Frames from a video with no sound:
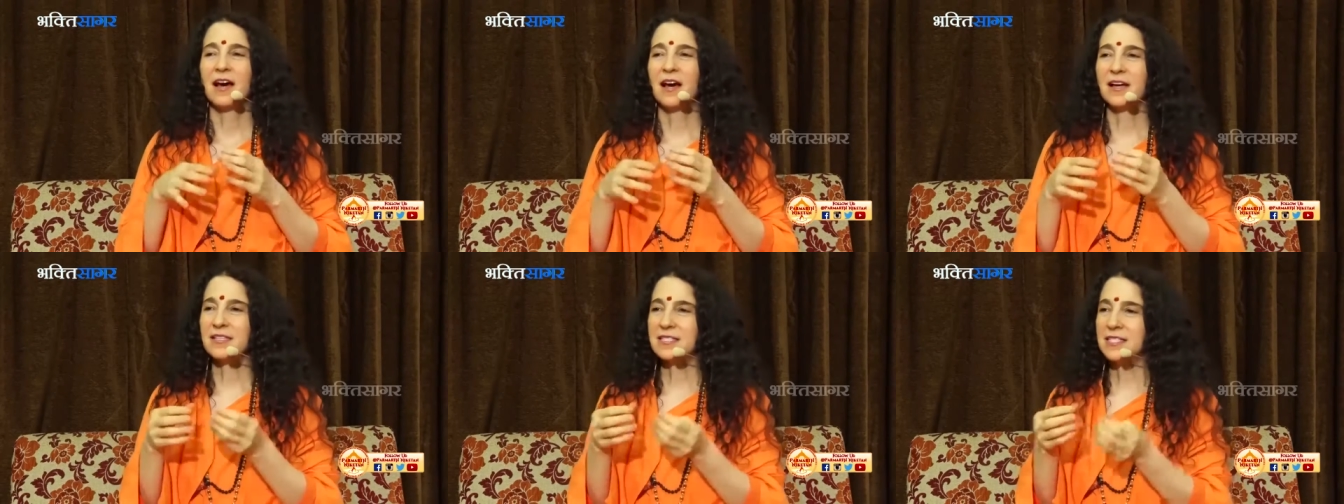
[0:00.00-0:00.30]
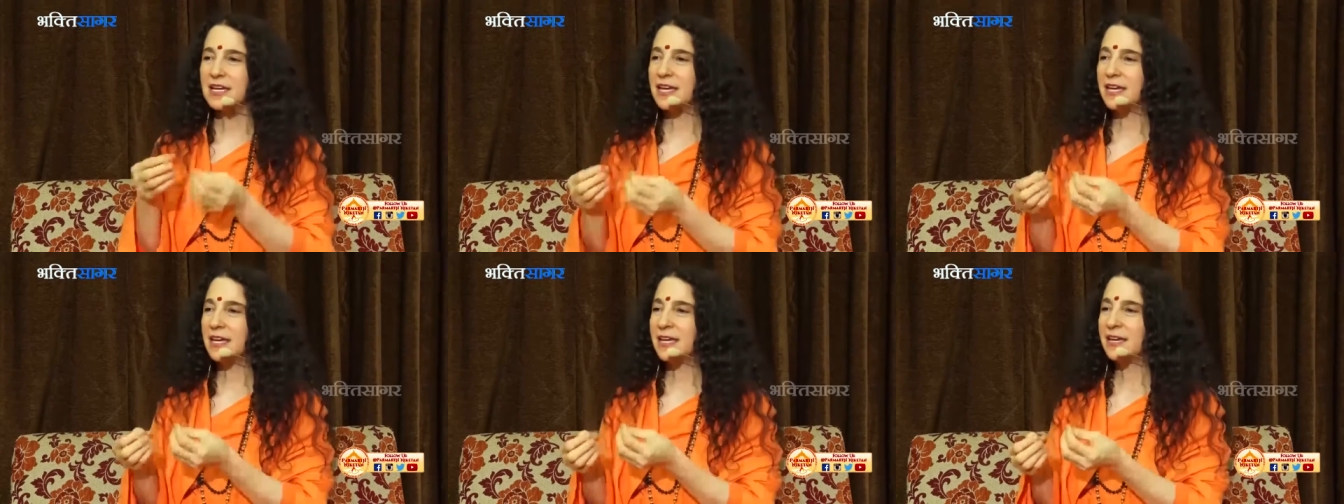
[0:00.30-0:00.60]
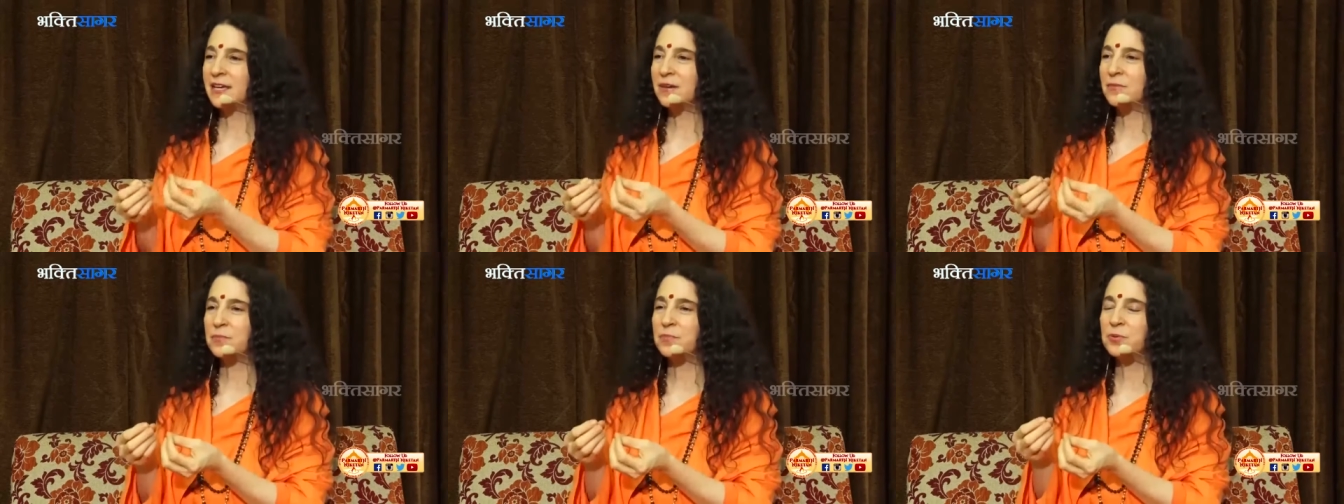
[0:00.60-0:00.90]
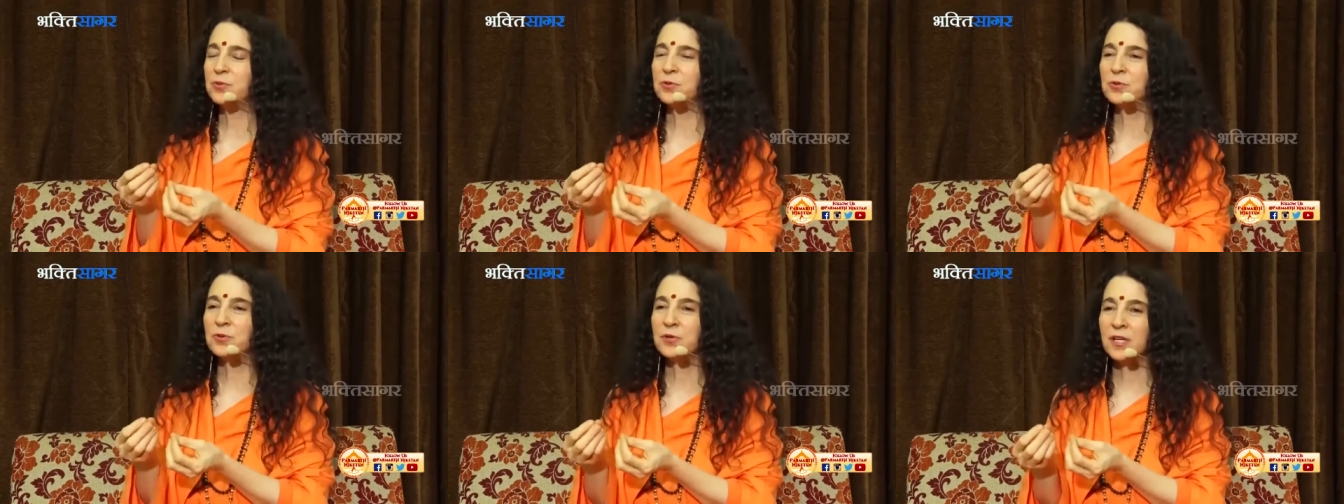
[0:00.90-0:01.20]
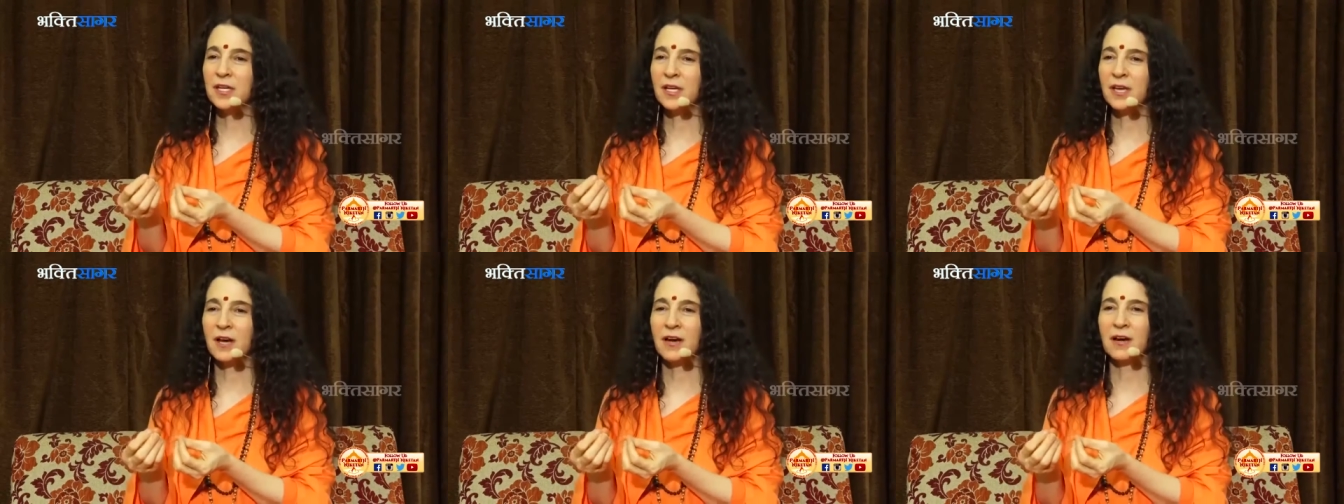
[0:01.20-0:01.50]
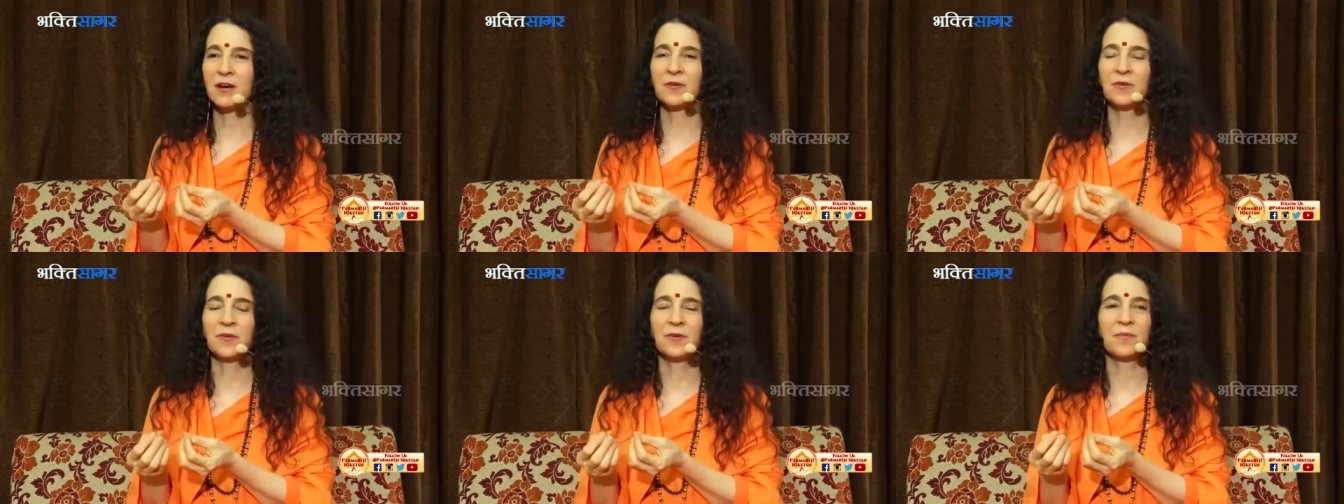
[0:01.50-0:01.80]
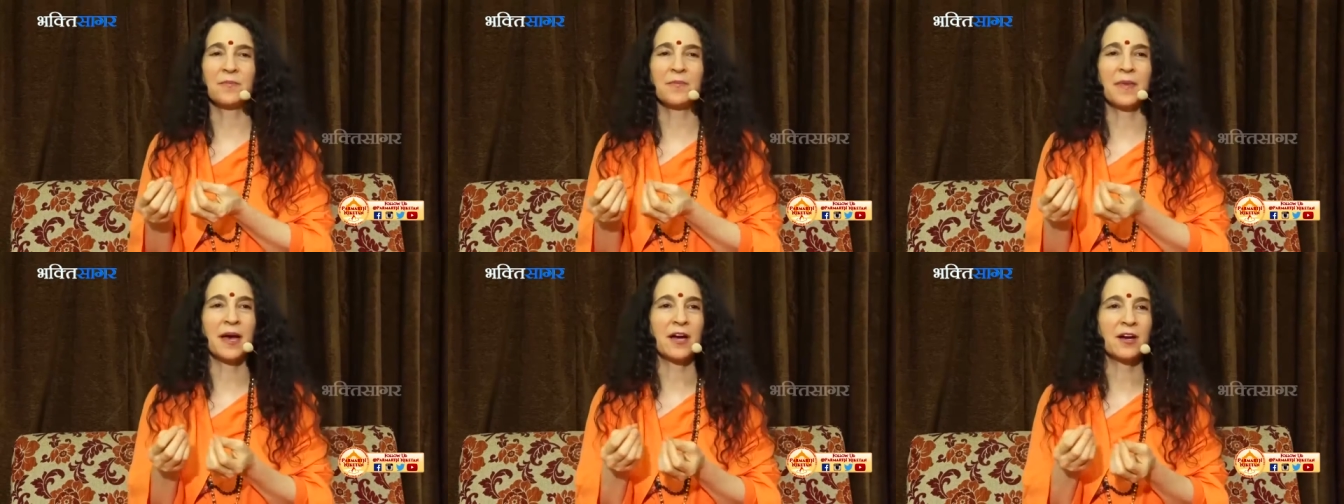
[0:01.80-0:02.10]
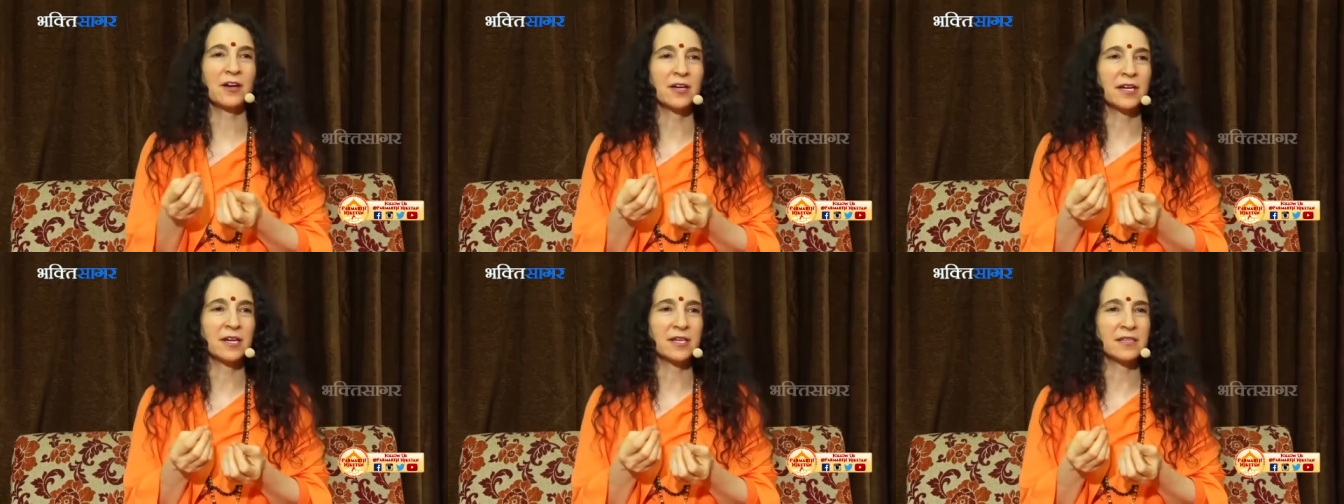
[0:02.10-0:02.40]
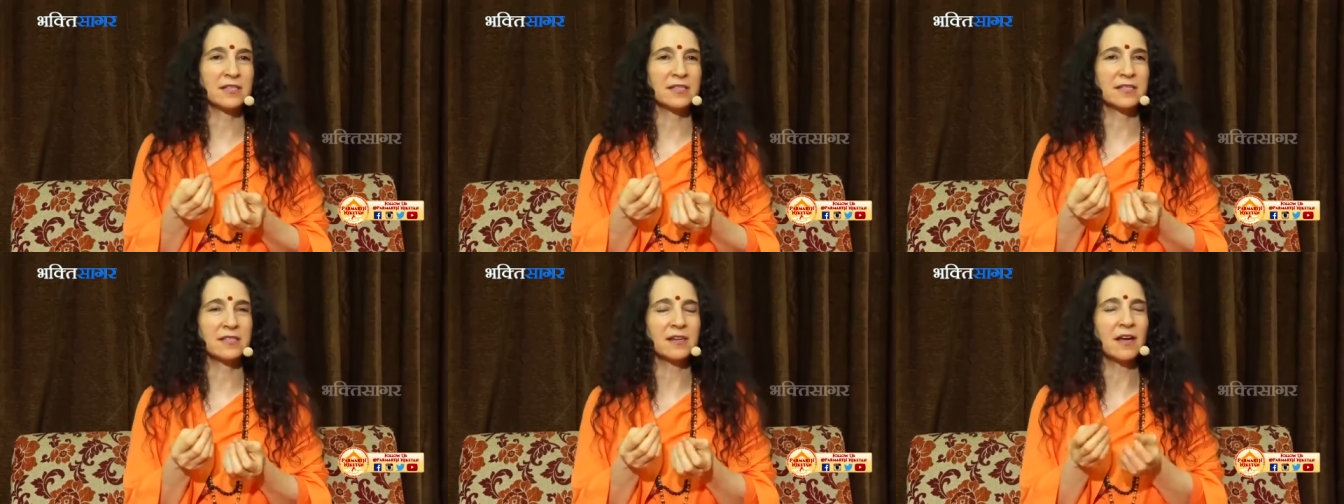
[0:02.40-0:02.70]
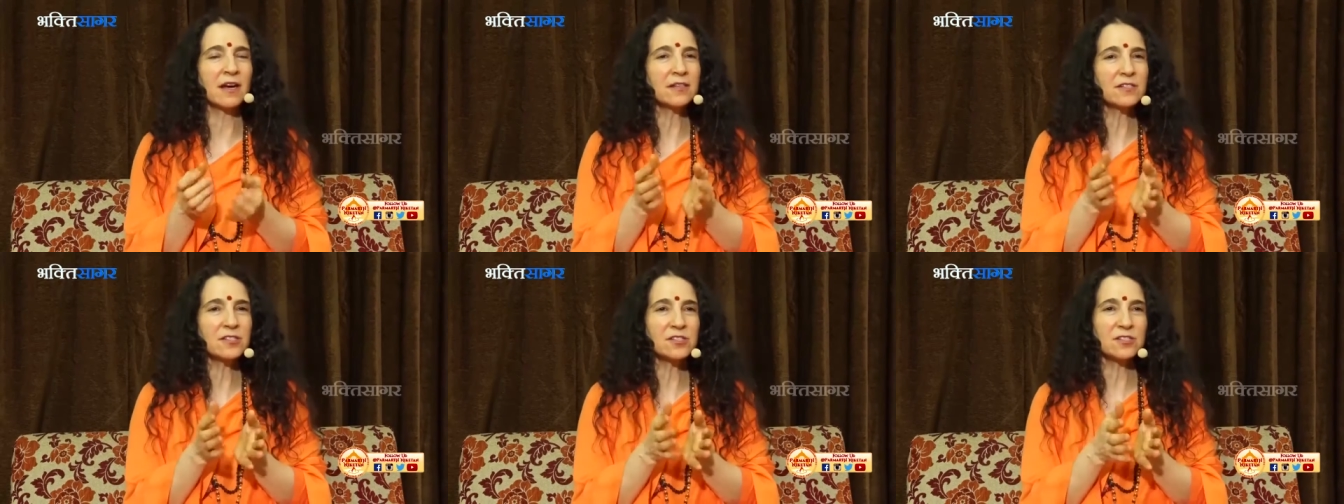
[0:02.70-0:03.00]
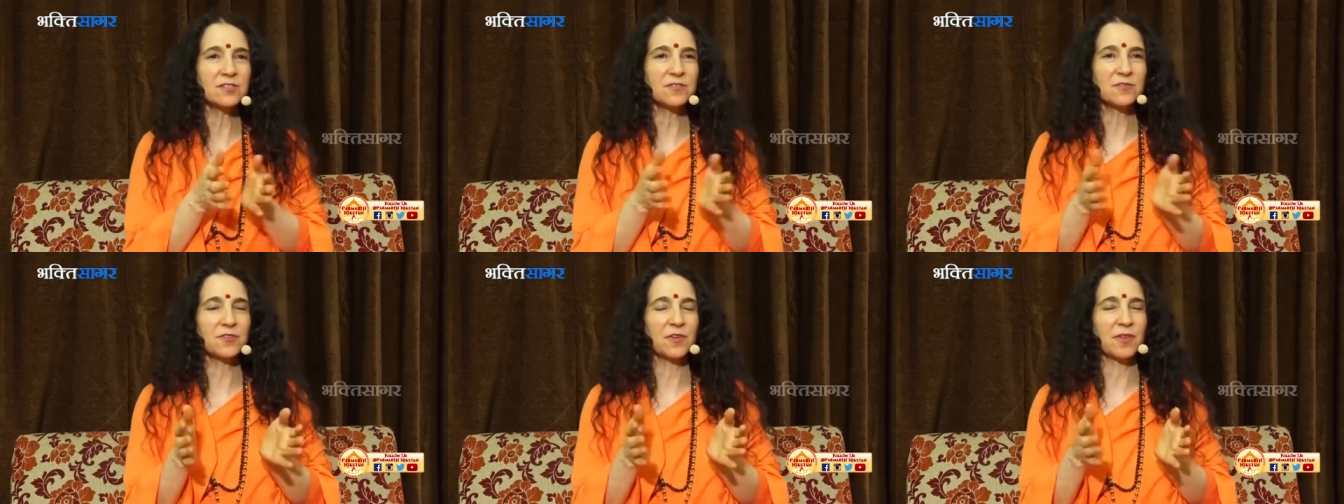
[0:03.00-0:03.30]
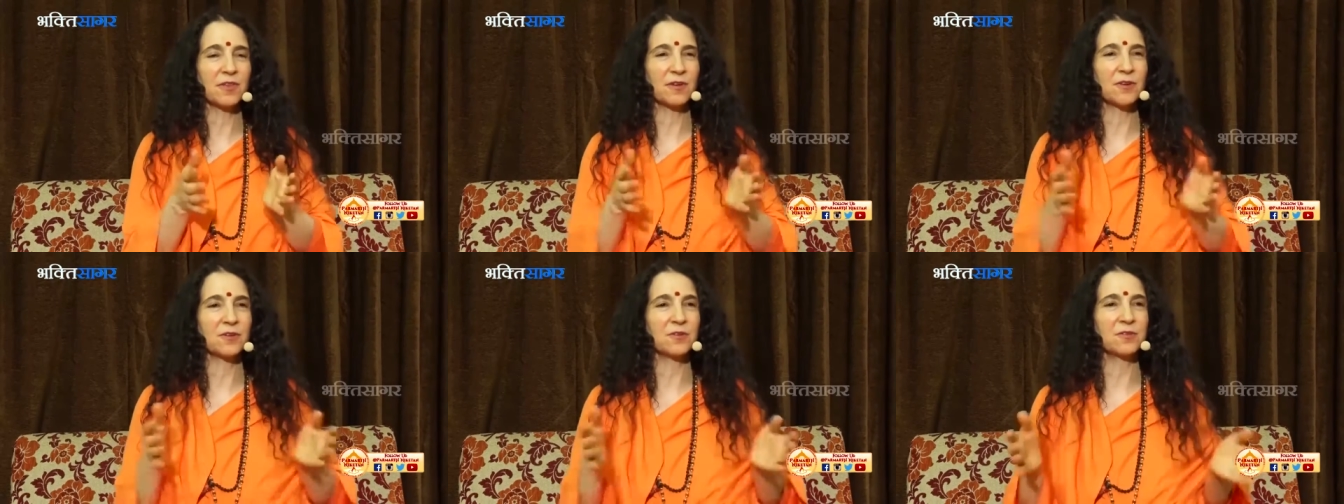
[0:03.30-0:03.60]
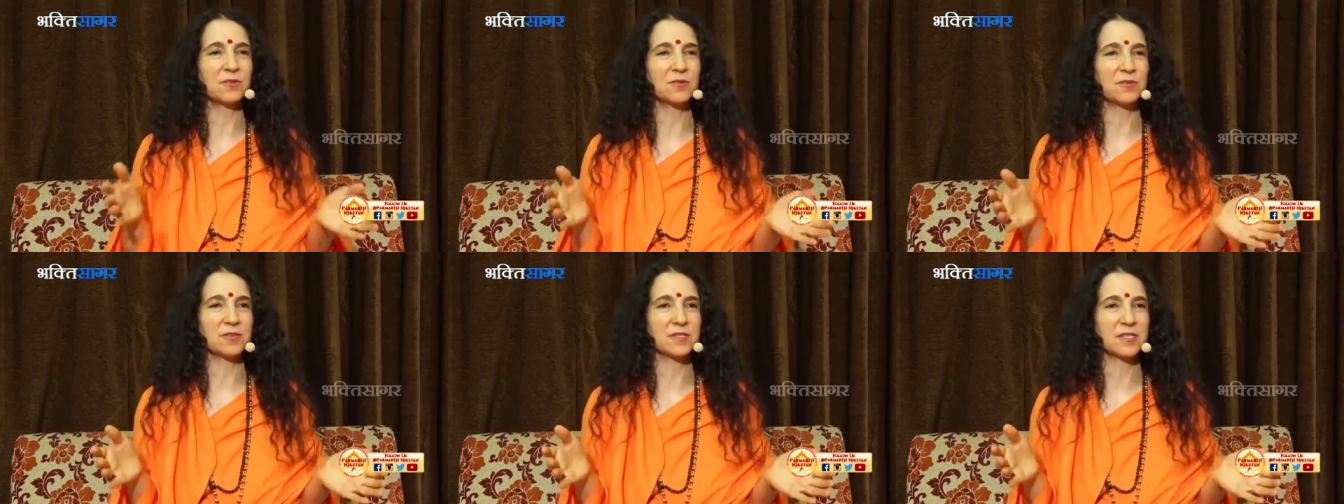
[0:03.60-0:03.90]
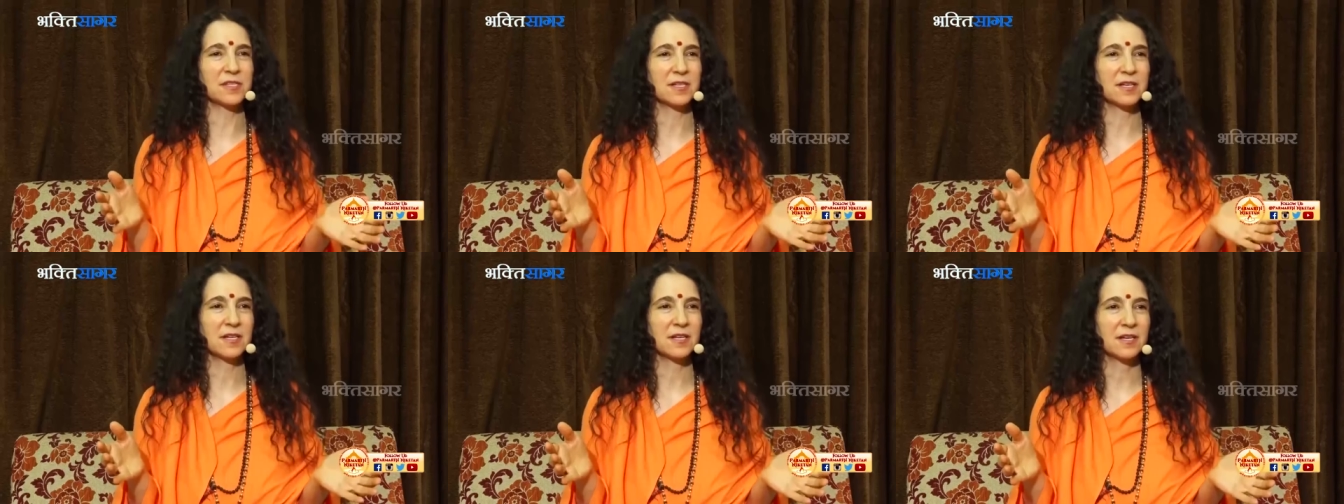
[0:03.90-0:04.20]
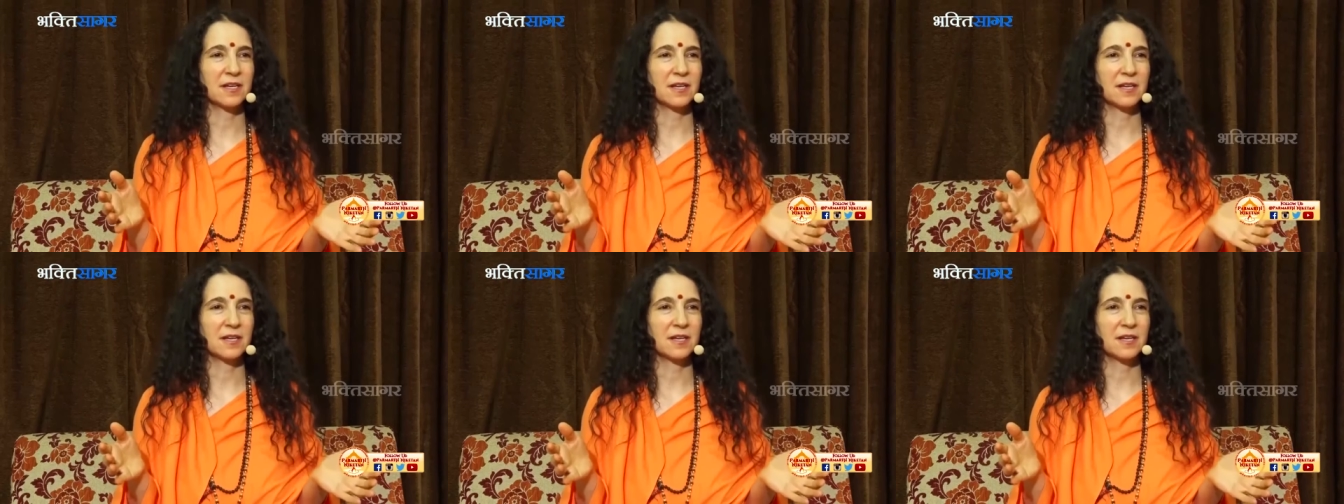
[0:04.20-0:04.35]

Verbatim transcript: attain punya or merits, not just for those,